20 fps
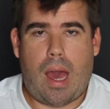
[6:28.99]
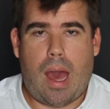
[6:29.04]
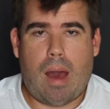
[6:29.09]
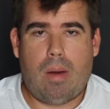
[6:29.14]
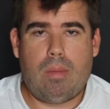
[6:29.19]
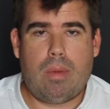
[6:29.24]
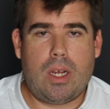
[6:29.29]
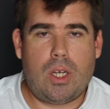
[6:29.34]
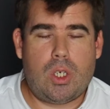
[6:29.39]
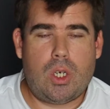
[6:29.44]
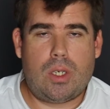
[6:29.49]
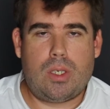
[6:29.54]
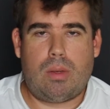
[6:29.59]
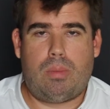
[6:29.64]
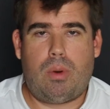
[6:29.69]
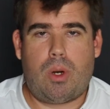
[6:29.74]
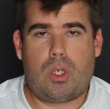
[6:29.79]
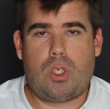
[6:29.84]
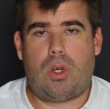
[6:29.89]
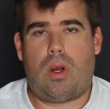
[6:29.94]
how many shares
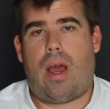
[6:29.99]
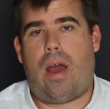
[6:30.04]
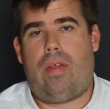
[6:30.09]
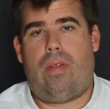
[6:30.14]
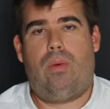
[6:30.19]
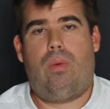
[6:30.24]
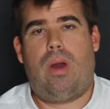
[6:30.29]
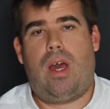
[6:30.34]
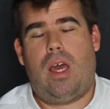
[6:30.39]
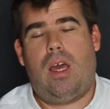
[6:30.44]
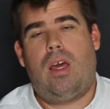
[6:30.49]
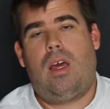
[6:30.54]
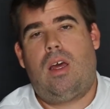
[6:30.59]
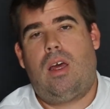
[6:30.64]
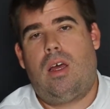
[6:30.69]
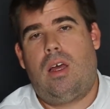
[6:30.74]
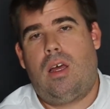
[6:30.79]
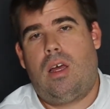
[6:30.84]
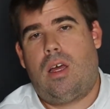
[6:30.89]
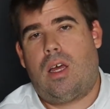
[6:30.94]
of Berkshire Hathaway
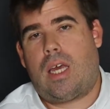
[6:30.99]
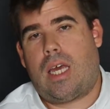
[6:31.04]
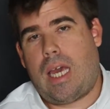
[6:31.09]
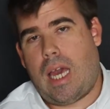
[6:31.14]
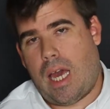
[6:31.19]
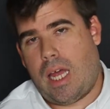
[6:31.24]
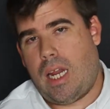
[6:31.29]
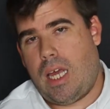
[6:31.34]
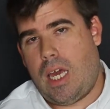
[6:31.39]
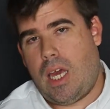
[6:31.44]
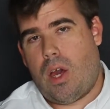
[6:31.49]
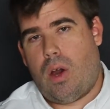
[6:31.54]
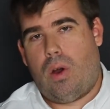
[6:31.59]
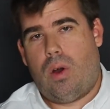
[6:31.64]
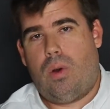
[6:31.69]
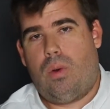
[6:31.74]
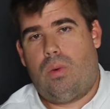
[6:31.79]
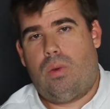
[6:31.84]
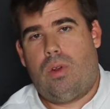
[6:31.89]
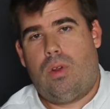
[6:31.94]
can he
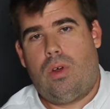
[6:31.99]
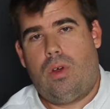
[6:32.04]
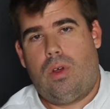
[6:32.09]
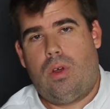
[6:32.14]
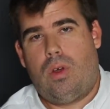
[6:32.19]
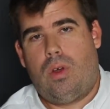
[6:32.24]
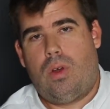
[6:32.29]
own?